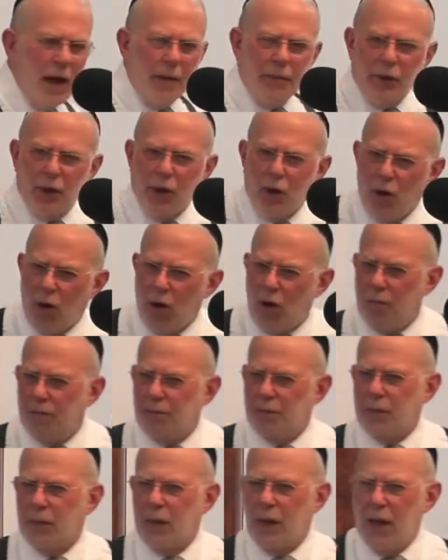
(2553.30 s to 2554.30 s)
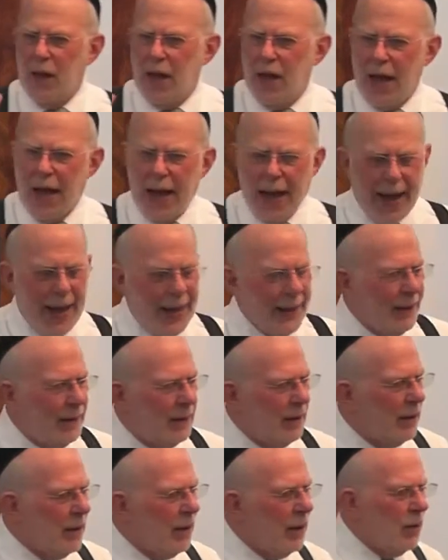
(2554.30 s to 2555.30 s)
time to go home,
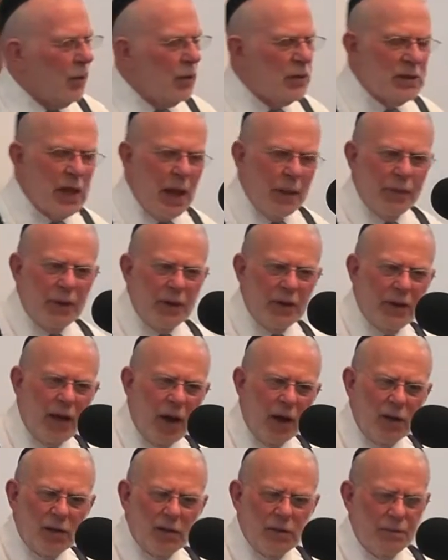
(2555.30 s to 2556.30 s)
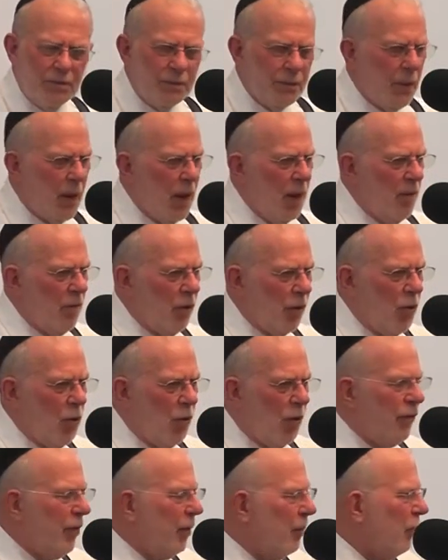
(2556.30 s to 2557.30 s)
and we stopped at his house for
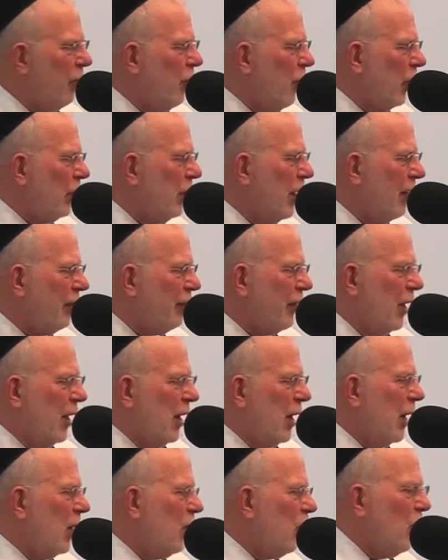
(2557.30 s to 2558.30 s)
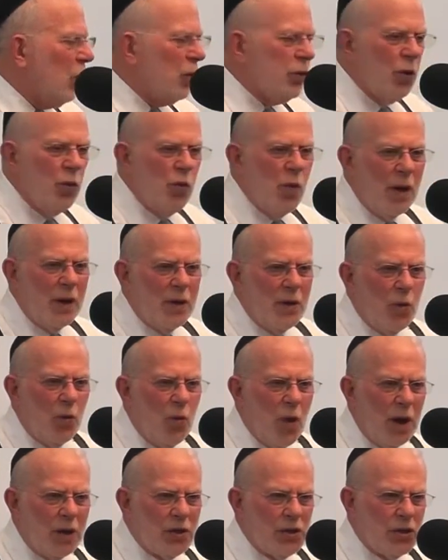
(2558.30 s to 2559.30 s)
coffee before we left, and Walter wanted to
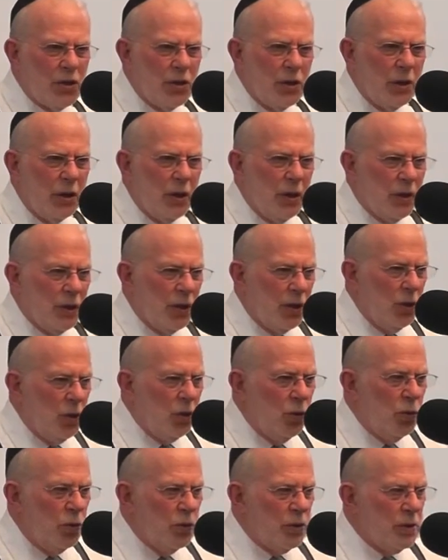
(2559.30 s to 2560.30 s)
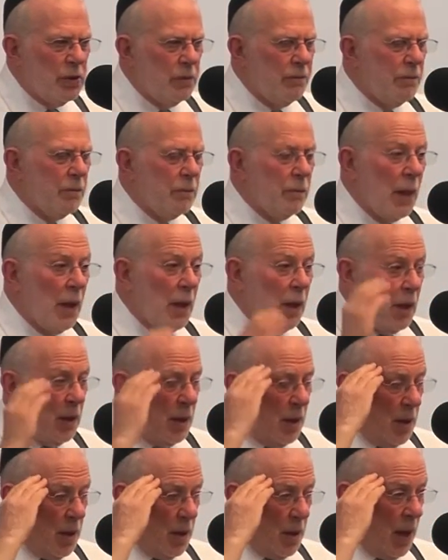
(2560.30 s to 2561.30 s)
watch the news.
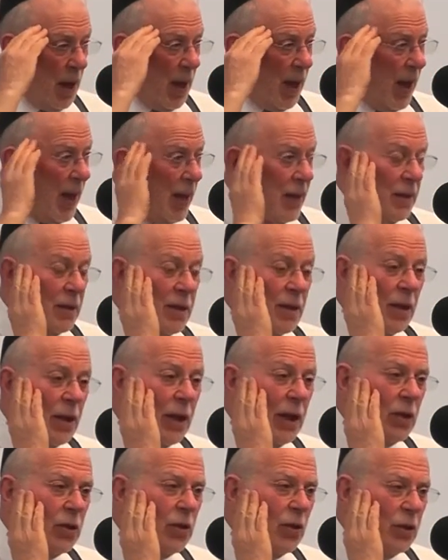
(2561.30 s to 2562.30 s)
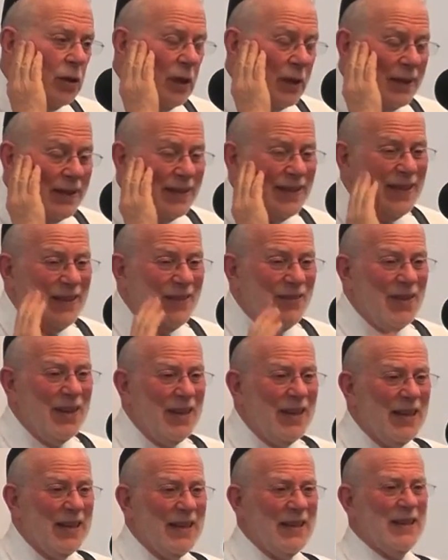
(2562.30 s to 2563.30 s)
And he turned on the
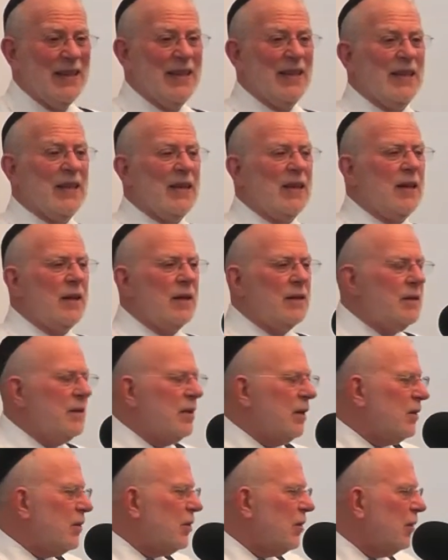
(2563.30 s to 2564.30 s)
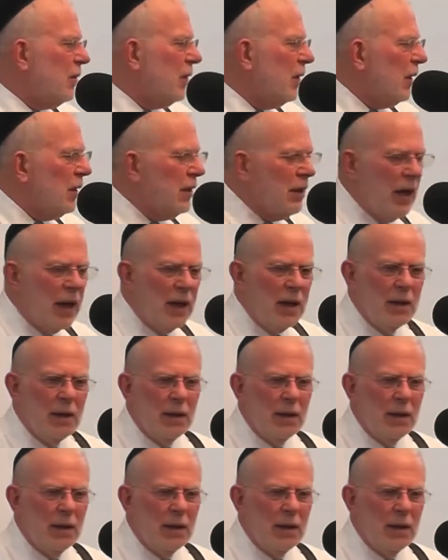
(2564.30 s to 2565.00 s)
TV, 6.30 at night.